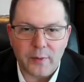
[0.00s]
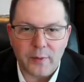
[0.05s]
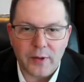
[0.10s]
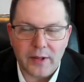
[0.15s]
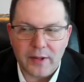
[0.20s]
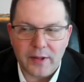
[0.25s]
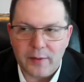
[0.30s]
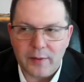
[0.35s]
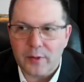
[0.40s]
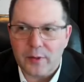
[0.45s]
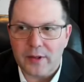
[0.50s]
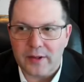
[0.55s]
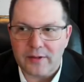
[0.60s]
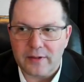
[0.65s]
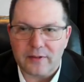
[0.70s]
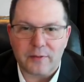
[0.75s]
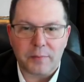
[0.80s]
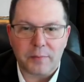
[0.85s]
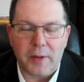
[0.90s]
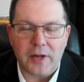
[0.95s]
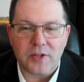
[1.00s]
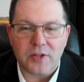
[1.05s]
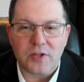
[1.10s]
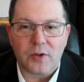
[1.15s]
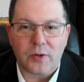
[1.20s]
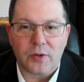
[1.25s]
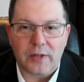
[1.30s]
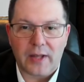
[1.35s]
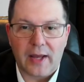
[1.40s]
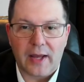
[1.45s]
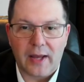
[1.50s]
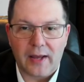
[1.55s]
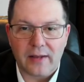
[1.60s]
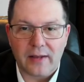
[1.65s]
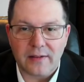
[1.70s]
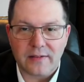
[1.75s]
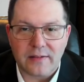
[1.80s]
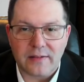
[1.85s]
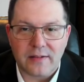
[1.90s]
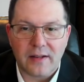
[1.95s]
really, really special
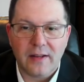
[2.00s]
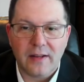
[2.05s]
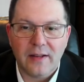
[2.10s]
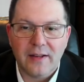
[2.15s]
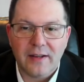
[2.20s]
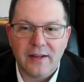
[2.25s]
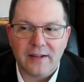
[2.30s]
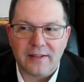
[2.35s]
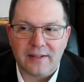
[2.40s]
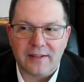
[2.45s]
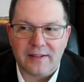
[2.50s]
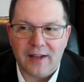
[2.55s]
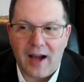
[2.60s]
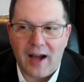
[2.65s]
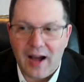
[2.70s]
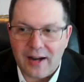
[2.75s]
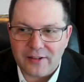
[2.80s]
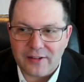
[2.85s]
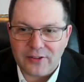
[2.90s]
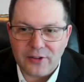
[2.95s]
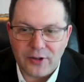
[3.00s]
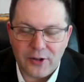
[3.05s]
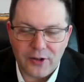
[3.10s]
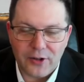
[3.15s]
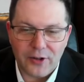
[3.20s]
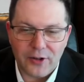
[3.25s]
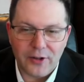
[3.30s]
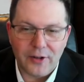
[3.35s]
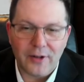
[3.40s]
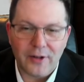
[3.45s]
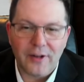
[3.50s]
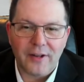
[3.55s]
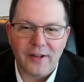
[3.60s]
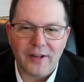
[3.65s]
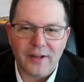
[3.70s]
guest, Dr.